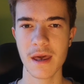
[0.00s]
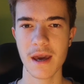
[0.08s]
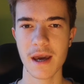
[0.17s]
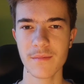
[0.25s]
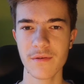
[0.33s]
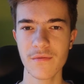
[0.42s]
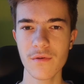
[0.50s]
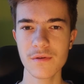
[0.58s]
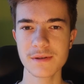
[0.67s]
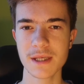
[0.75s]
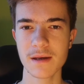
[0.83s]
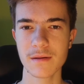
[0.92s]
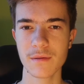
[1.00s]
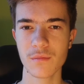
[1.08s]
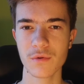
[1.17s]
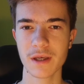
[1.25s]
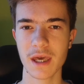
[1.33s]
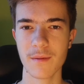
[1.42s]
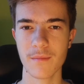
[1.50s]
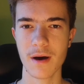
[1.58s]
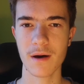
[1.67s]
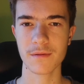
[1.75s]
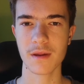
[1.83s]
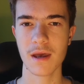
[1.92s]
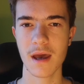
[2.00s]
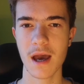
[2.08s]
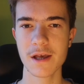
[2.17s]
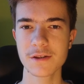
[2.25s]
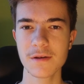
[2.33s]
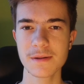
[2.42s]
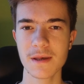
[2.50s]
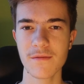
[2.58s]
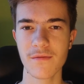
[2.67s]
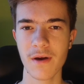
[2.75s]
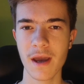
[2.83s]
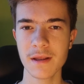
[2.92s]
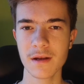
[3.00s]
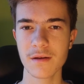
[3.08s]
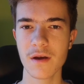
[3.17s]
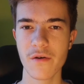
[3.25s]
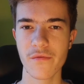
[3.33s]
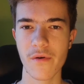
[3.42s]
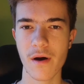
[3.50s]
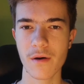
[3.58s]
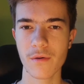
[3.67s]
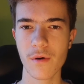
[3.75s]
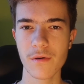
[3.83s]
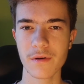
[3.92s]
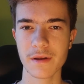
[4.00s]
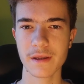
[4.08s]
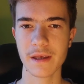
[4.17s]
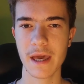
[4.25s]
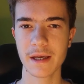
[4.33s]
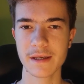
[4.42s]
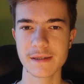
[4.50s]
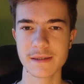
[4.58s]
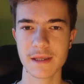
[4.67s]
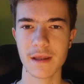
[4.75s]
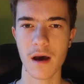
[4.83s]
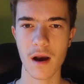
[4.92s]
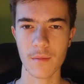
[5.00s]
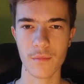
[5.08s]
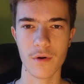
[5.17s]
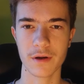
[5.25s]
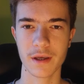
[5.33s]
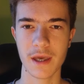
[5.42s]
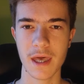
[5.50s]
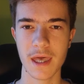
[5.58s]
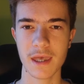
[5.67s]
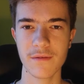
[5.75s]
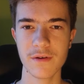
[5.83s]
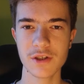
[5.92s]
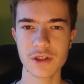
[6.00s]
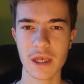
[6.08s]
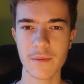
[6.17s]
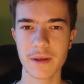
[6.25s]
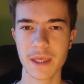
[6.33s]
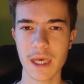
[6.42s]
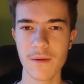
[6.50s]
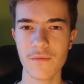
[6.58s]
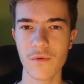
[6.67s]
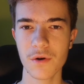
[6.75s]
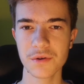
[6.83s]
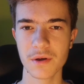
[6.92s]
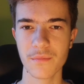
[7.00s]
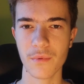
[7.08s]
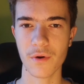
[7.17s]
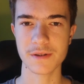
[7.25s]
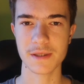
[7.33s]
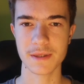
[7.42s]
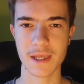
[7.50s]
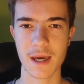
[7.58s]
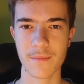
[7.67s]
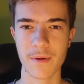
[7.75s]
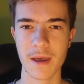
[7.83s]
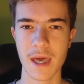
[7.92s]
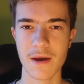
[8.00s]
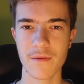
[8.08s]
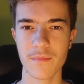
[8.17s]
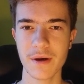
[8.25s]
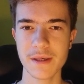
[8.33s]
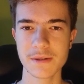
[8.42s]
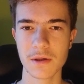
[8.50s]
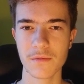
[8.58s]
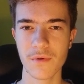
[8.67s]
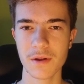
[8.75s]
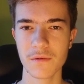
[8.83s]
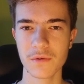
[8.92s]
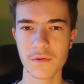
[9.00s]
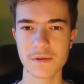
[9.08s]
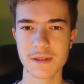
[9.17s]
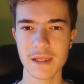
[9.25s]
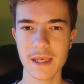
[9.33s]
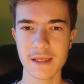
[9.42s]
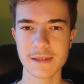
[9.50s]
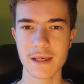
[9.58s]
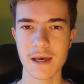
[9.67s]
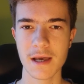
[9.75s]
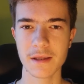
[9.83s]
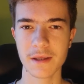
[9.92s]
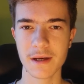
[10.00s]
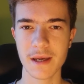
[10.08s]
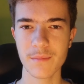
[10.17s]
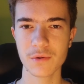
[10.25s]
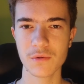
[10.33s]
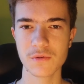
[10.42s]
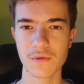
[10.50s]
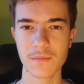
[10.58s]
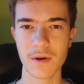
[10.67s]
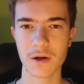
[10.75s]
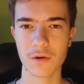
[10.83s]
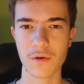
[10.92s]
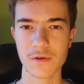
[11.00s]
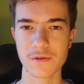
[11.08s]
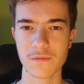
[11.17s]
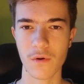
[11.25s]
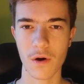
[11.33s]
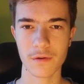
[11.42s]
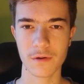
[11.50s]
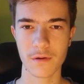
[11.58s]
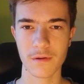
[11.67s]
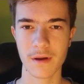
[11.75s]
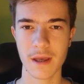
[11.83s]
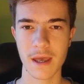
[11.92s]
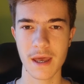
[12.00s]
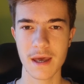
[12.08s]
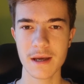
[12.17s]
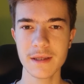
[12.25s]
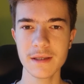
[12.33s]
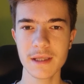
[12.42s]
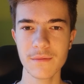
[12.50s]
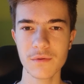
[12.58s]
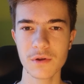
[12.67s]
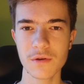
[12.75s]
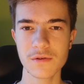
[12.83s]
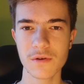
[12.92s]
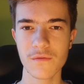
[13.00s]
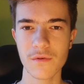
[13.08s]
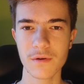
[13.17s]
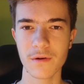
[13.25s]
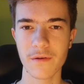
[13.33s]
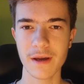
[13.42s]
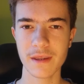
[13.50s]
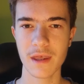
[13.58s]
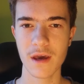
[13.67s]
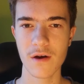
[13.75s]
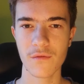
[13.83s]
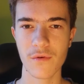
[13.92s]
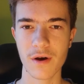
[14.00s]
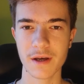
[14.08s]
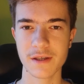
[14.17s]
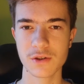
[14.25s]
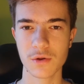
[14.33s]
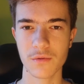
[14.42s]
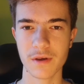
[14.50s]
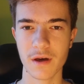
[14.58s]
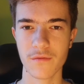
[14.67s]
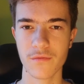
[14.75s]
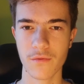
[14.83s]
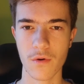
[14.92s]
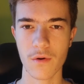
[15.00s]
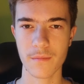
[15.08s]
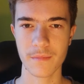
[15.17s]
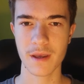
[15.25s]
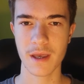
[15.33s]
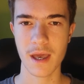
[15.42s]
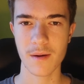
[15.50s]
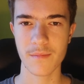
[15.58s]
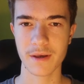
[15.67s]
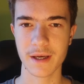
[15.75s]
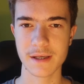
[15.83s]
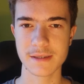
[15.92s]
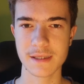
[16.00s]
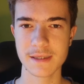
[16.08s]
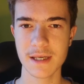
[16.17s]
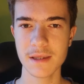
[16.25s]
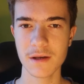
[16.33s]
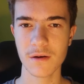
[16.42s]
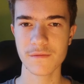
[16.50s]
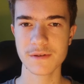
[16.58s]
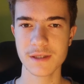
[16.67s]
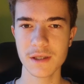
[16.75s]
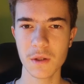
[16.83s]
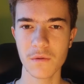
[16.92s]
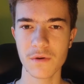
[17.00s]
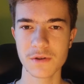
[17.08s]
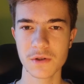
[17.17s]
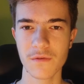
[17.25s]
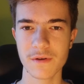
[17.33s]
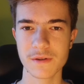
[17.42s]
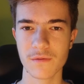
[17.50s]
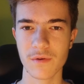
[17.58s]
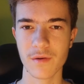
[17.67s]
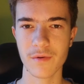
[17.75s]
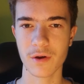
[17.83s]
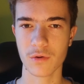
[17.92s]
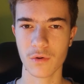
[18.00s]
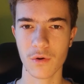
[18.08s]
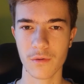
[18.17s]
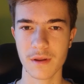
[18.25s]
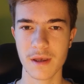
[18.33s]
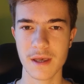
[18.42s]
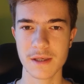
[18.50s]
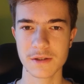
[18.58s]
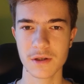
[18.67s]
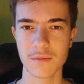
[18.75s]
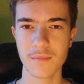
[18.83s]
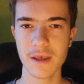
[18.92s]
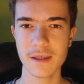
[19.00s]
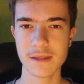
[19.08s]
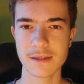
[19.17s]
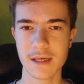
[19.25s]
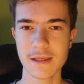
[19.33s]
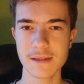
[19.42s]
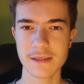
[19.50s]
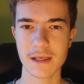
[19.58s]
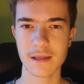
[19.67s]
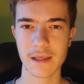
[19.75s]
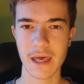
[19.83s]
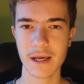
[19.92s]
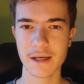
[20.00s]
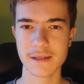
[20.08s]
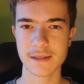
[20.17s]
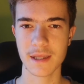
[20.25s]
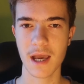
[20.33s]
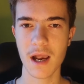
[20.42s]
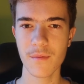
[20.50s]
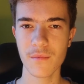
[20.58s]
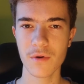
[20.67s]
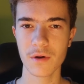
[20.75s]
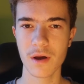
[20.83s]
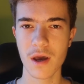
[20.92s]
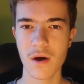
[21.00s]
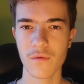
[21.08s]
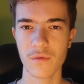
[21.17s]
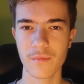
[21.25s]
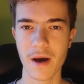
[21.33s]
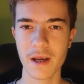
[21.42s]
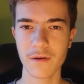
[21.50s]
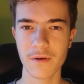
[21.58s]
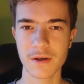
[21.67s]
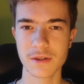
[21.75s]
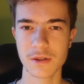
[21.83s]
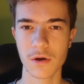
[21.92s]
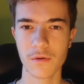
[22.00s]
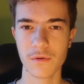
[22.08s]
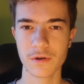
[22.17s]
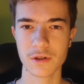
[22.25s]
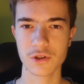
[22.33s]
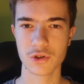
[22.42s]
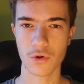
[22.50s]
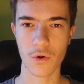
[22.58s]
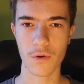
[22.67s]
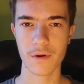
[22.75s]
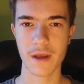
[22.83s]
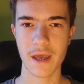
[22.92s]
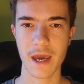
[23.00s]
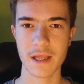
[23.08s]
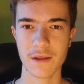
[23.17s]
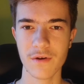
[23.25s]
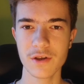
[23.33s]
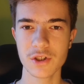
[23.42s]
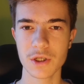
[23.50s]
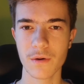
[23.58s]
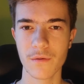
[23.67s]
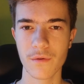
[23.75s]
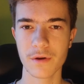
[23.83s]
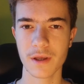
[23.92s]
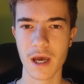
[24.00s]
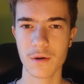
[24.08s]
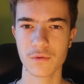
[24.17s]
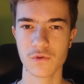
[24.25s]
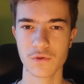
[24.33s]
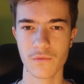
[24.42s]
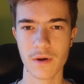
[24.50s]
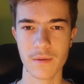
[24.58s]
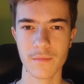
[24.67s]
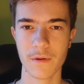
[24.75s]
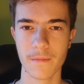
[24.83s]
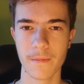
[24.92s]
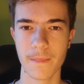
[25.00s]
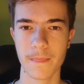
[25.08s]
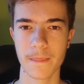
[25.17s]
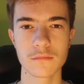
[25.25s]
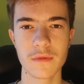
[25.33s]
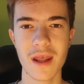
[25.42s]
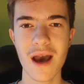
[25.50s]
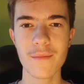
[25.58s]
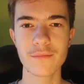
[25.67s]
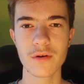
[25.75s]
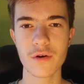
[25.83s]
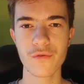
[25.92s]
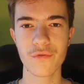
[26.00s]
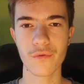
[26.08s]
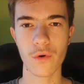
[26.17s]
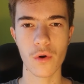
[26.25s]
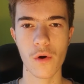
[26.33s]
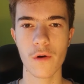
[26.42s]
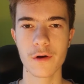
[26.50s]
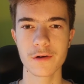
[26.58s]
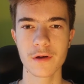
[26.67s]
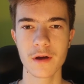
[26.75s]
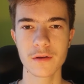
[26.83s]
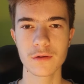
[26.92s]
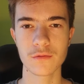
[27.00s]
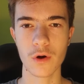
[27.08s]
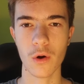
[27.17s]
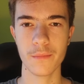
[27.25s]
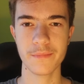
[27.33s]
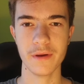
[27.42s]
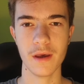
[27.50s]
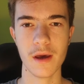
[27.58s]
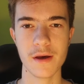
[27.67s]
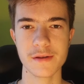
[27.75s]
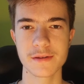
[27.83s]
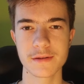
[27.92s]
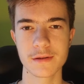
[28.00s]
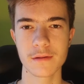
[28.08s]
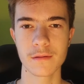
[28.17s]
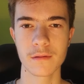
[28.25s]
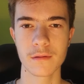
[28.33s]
And before Sun and Moon came out, I saw some fanart for Aurora, Atkins and Arbor, in which they became water poison type, and were based on one of those snakes that are able to swim across water. And I think that would also work great for a Hisuian form, because the center of Sinnoh was always really cold, so it made sense that Atkins and Arbor would migrate toward the shore, and eventually learn how to swim. Number 4. Tropius.